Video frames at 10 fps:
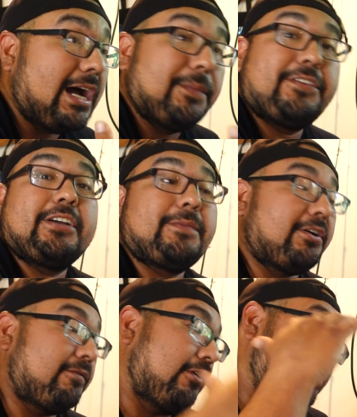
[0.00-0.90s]
I'm talking about
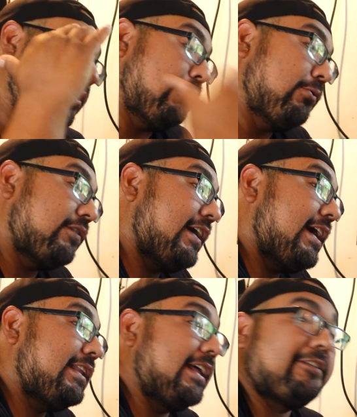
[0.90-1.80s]
a very low
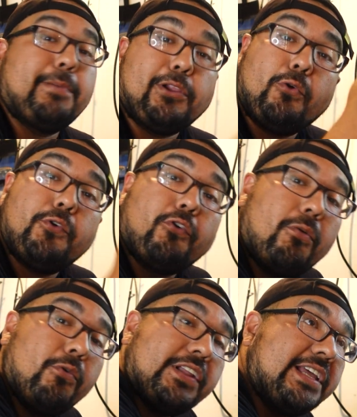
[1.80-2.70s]
tide that's below
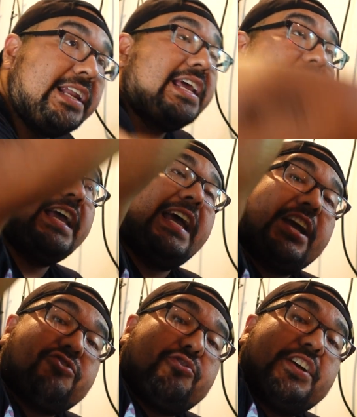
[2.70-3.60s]
normal, and then an
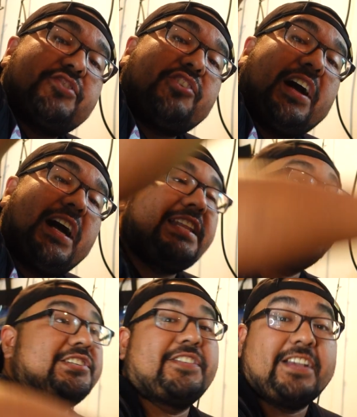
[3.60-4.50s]
extra, extra high
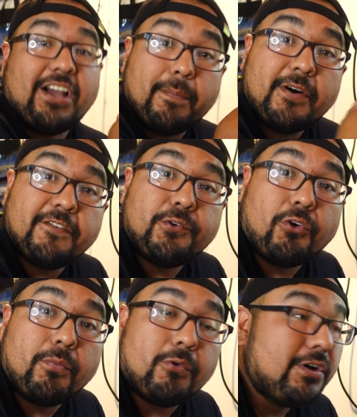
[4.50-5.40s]
that's just above
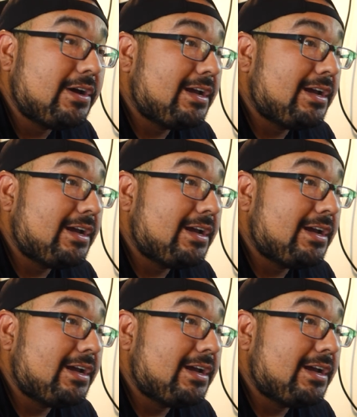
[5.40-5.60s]
normal.